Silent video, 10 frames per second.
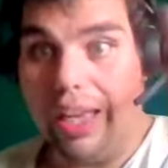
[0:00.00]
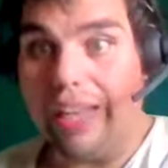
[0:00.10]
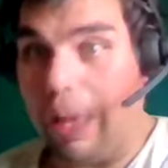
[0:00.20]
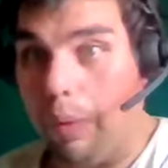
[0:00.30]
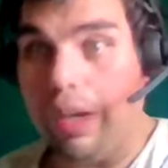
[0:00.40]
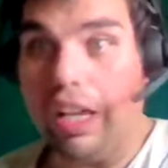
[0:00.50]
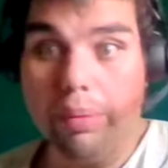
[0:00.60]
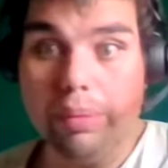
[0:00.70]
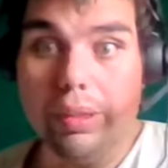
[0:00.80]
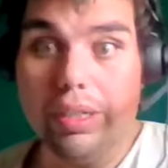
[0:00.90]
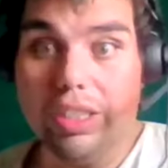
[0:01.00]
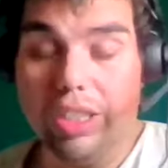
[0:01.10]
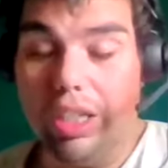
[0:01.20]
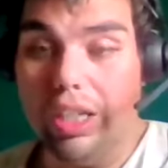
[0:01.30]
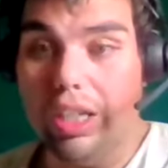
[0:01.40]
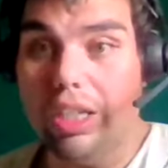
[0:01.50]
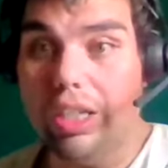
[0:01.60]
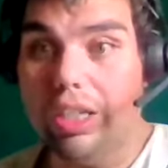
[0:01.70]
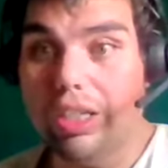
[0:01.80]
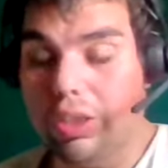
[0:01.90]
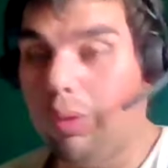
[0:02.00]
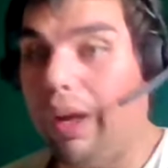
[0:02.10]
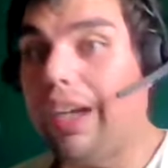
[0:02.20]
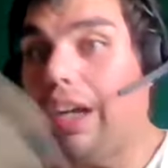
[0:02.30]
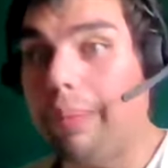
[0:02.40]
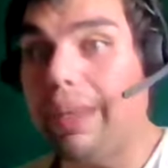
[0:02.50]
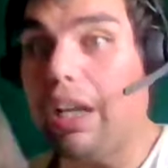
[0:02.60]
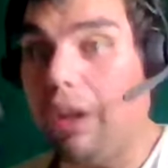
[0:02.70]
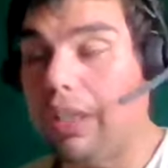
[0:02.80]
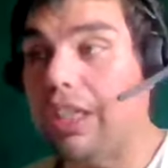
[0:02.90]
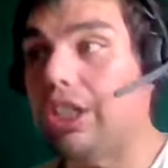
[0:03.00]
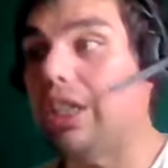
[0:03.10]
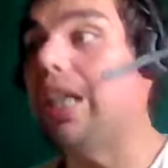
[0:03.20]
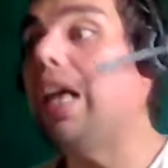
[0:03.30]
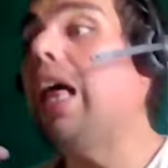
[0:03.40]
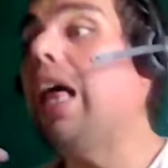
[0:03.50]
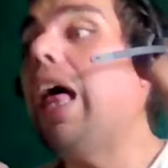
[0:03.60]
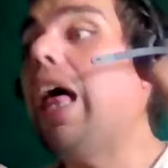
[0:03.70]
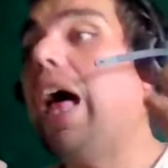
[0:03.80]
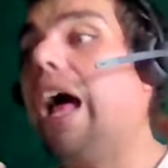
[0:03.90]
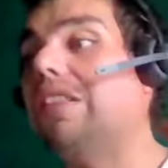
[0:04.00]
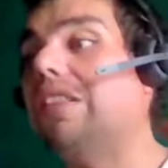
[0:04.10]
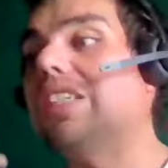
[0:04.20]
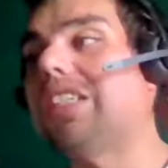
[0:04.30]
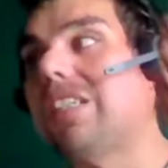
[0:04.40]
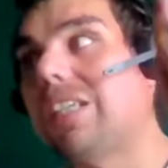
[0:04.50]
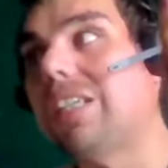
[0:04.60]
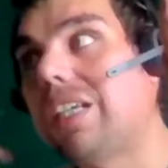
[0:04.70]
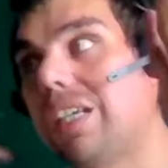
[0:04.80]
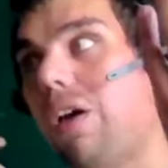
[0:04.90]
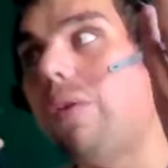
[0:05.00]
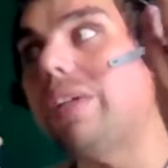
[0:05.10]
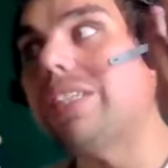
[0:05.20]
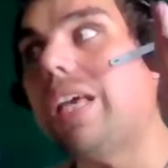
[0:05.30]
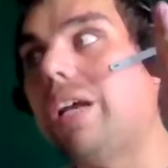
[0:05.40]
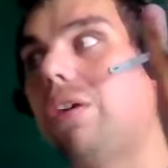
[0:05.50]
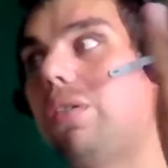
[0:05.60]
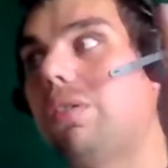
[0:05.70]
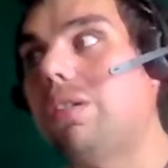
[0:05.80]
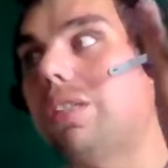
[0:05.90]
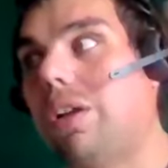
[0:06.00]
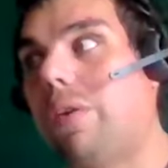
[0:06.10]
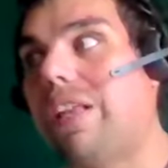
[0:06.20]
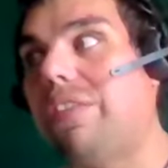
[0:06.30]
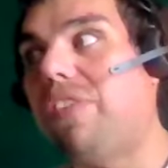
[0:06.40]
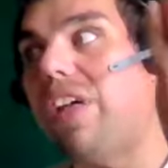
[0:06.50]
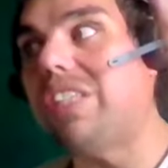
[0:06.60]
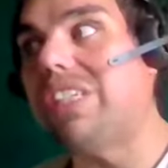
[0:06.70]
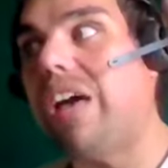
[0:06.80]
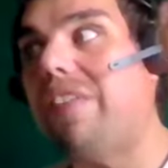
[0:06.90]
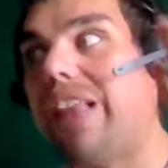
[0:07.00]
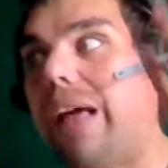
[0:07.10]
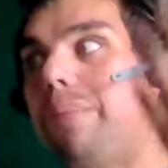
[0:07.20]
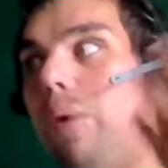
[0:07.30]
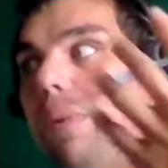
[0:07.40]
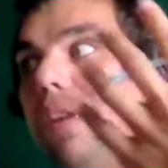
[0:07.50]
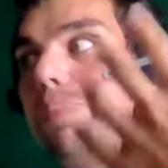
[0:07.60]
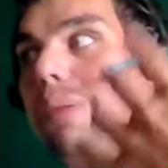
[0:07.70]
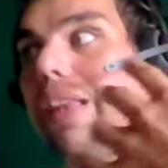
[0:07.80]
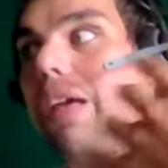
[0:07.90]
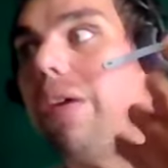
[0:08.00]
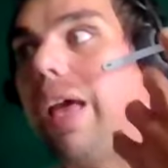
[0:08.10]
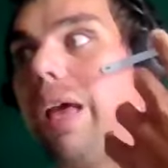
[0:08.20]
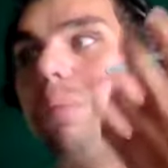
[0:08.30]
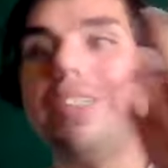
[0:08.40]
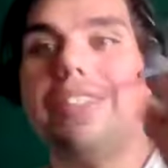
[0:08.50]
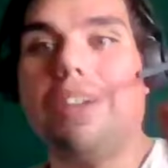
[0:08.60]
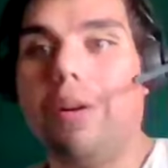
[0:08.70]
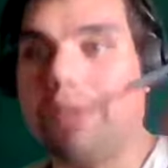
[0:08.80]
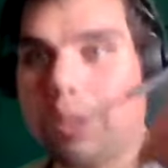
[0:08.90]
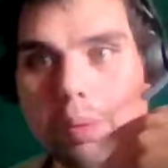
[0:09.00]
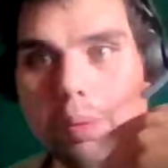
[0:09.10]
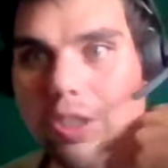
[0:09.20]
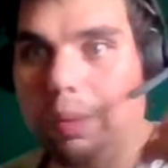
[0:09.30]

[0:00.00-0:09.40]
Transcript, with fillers: Like they want him to to to uh, come in and audition, and this you know it's like you know, and then Fonzie's having that moment of being like, okay, but you know it was supposed to